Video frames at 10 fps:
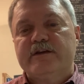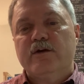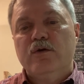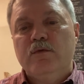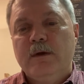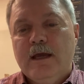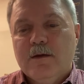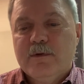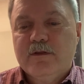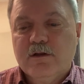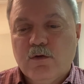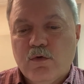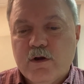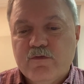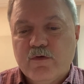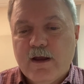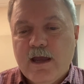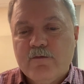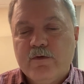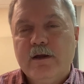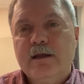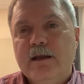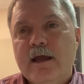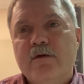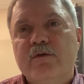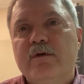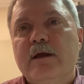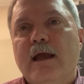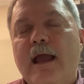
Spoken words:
to whom be the glory forever and ever.